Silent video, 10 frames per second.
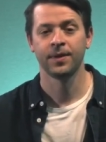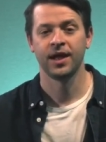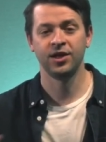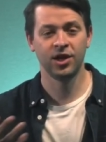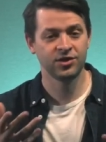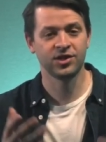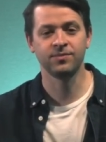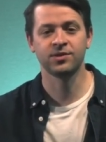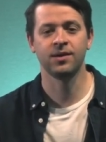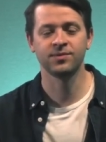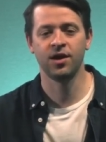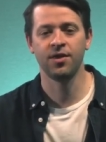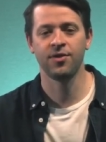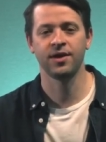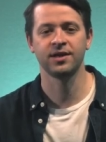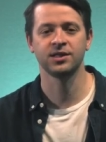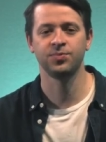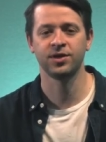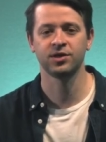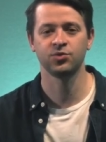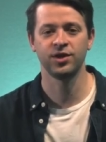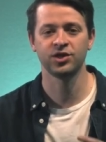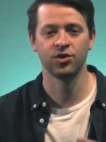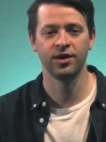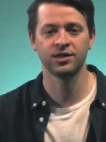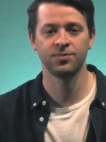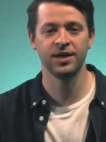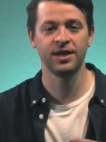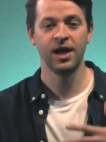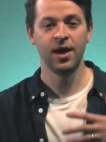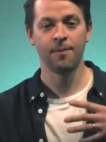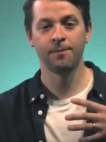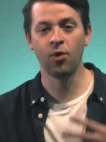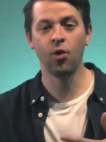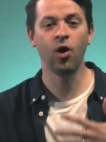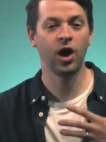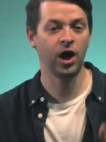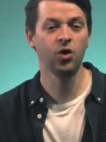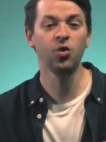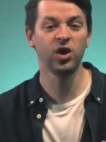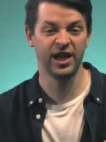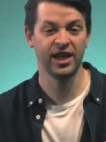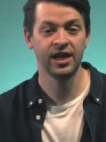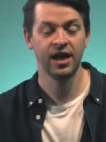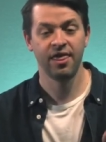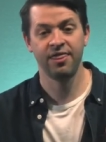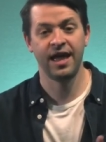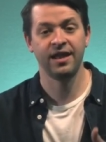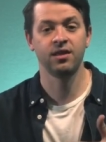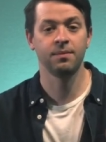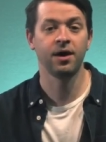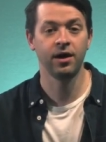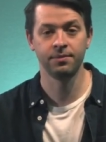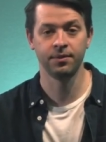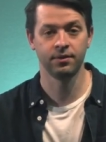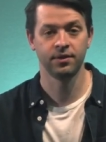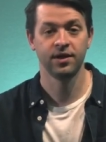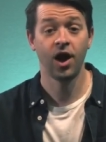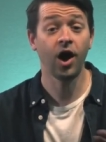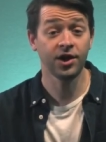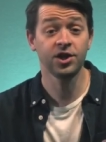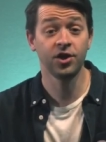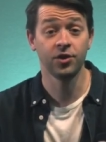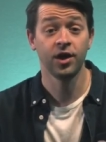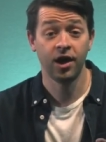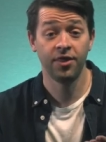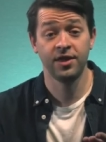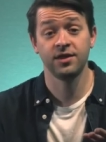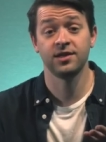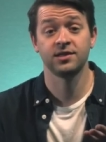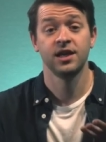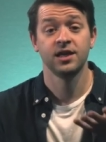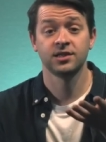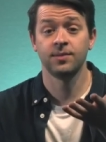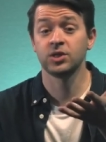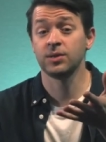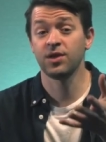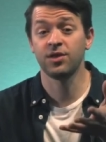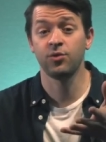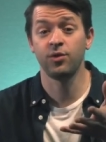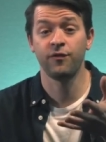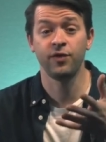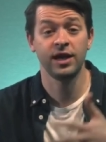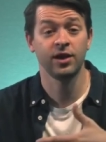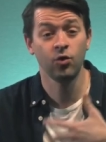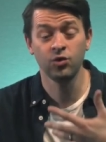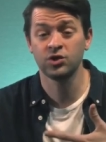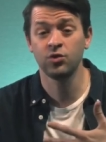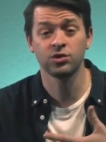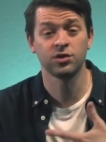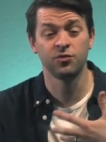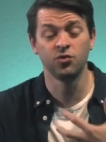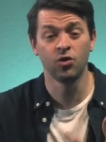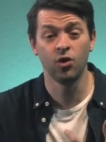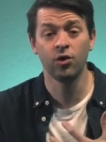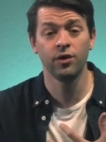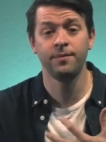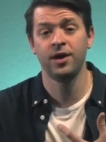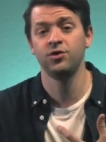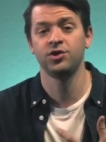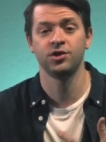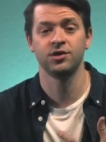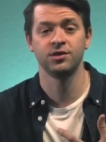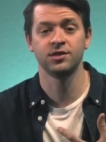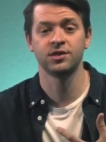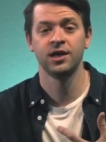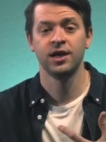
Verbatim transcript: And you know, sometimes I think it's because we're trying to be more holy than the Bible. I do. I think this. Sometimes I think we're feeling all sorts of raw emotions.